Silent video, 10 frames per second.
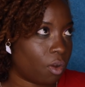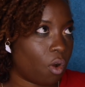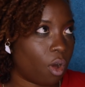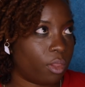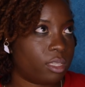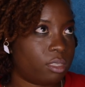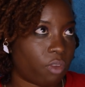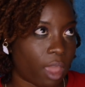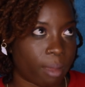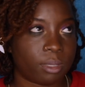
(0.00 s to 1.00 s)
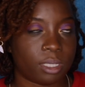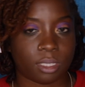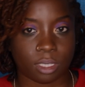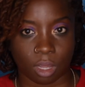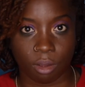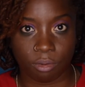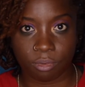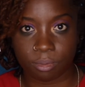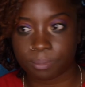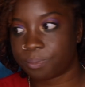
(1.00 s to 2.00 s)
All this family
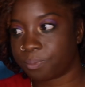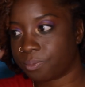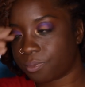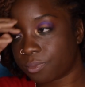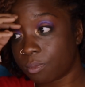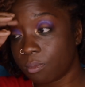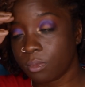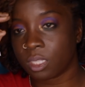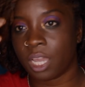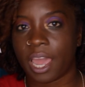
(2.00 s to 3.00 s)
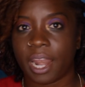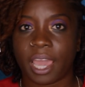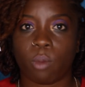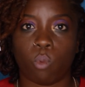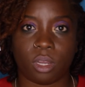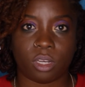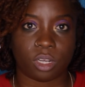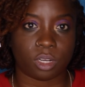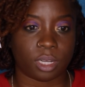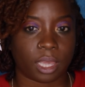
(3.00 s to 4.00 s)
stuff, and I
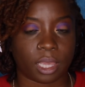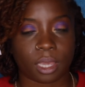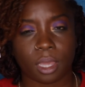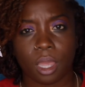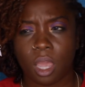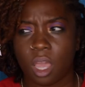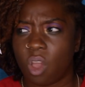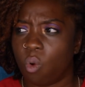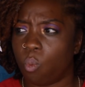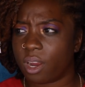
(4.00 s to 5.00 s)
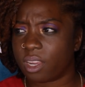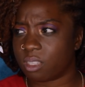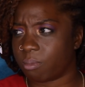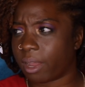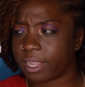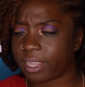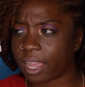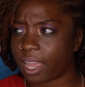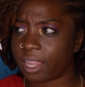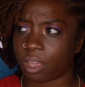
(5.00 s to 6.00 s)
wondered, like, where is my
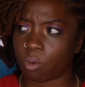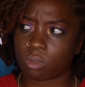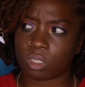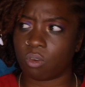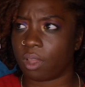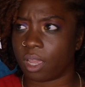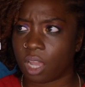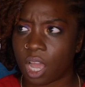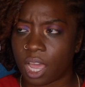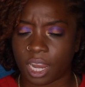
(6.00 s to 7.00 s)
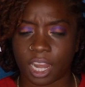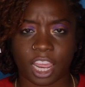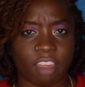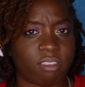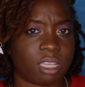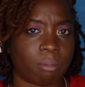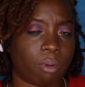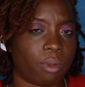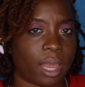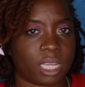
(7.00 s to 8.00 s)
dad? Like, what's going on? And every time
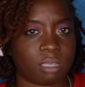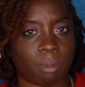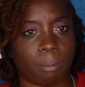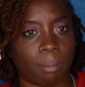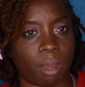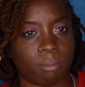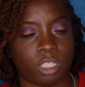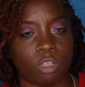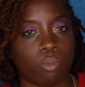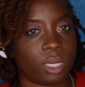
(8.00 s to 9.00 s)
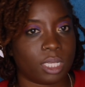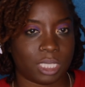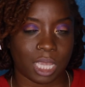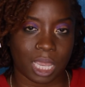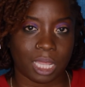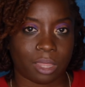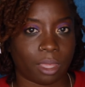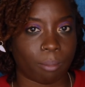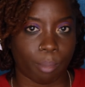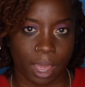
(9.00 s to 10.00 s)
I would ask my mom, she wouldn't say
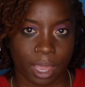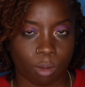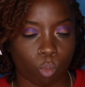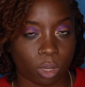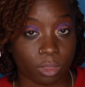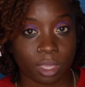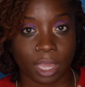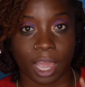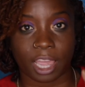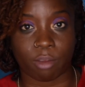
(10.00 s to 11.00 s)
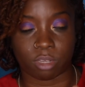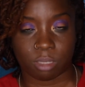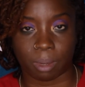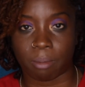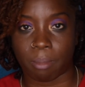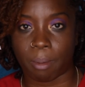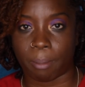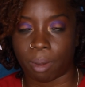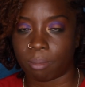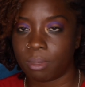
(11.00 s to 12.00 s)
anything bad. One thing I respect about
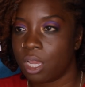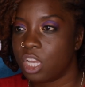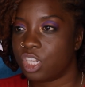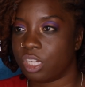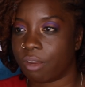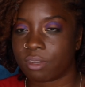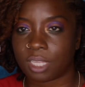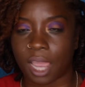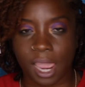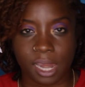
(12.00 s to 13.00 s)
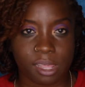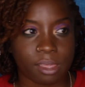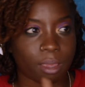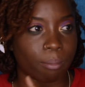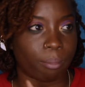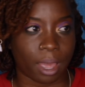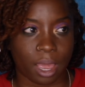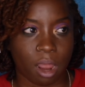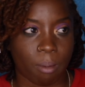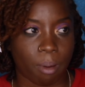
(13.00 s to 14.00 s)
my mom, she never said anything
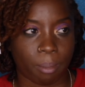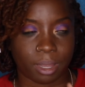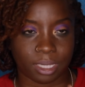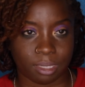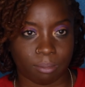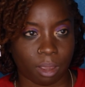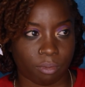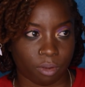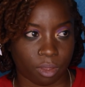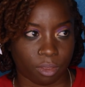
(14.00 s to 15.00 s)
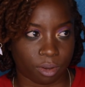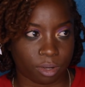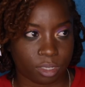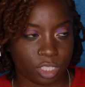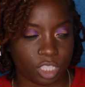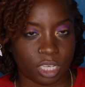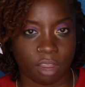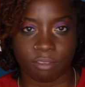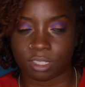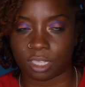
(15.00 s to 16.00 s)
bad about my father. She
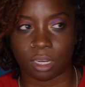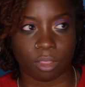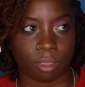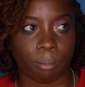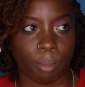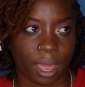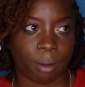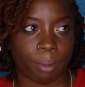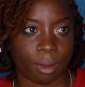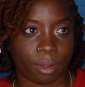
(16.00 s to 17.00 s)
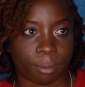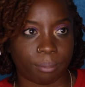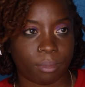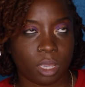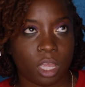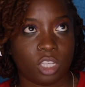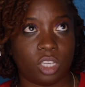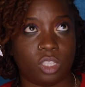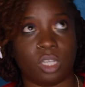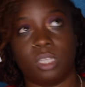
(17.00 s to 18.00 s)
never said nothing bad about him.
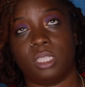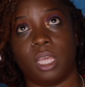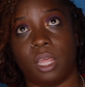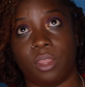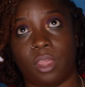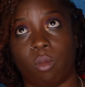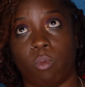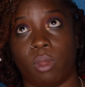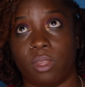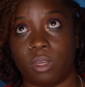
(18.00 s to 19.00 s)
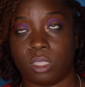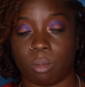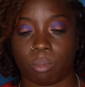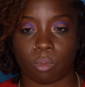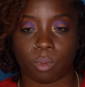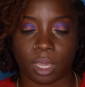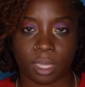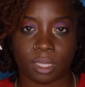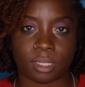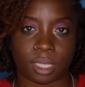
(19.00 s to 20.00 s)
She just said they went their separate
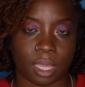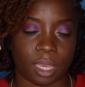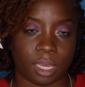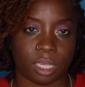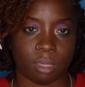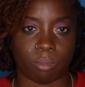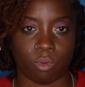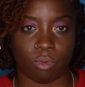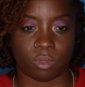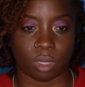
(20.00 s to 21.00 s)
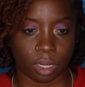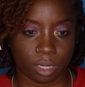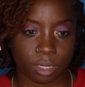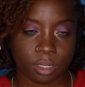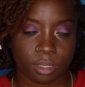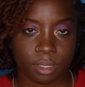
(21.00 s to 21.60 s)
ways and he moved on.